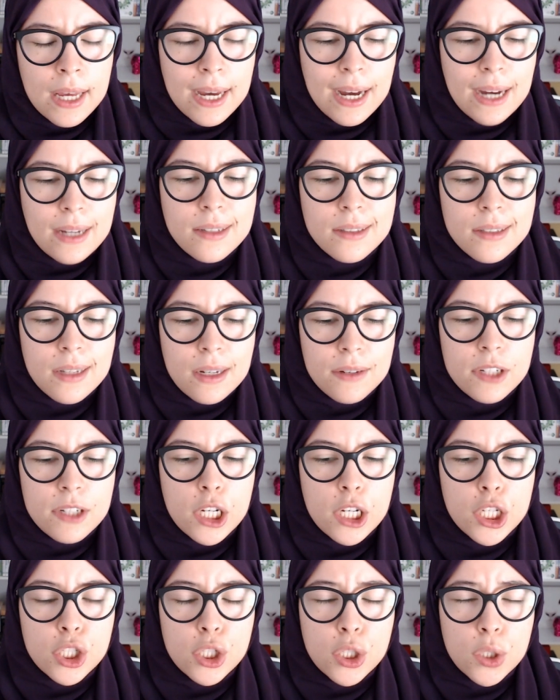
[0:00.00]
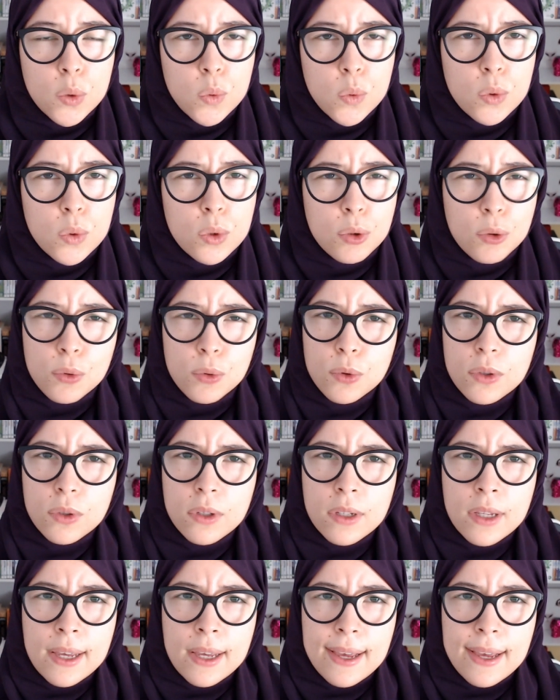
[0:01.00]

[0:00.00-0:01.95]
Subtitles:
I discovered a new tool